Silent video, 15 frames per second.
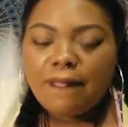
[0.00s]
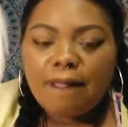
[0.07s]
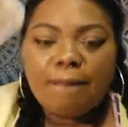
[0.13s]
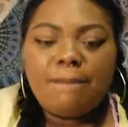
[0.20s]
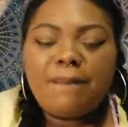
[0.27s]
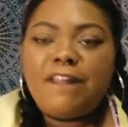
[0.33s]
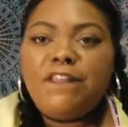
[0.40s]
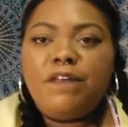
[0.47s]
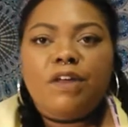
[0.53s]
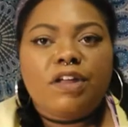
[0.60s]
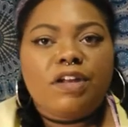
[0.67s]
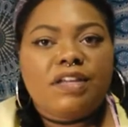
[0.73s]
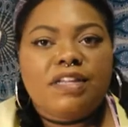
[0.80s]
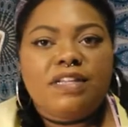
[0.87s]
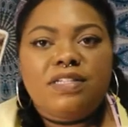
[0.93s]
But you're
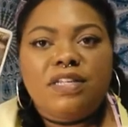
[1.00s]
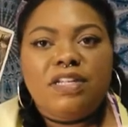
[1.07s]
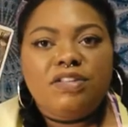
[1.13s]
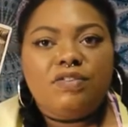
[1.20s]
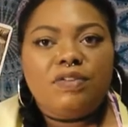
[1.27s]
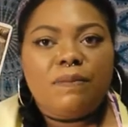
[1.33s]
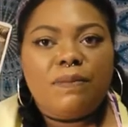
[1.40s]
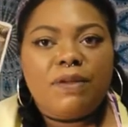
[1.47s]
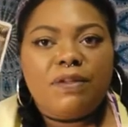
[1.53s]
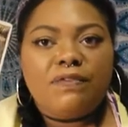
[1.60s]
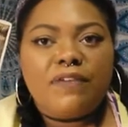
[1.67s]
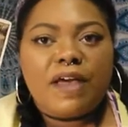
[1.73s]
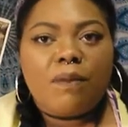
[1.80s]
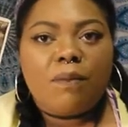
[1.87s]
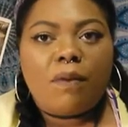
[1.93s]
going to continue to
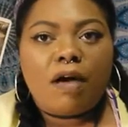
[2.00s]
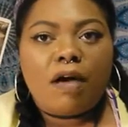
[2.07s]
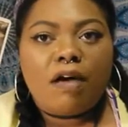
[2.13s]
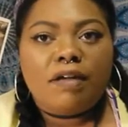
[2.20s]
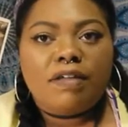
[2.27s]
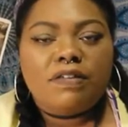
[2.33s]
build that wall,